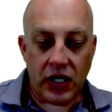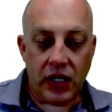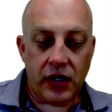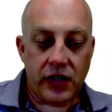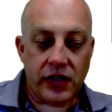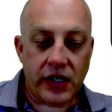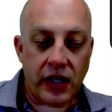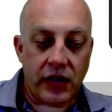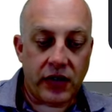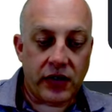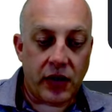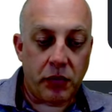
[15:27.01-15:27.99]
here is that
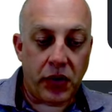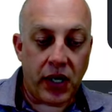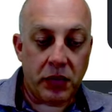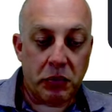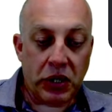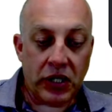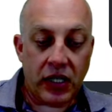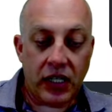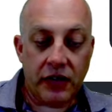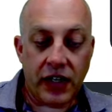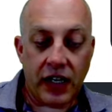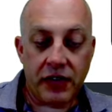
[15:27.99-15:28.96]
there's some probability
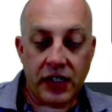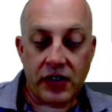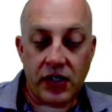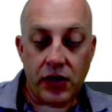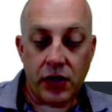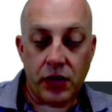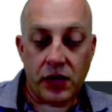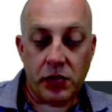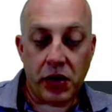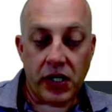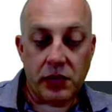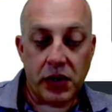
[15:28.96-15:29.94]
of having zero
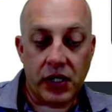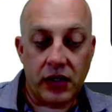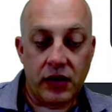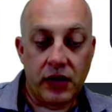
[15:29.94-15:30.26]
displacement.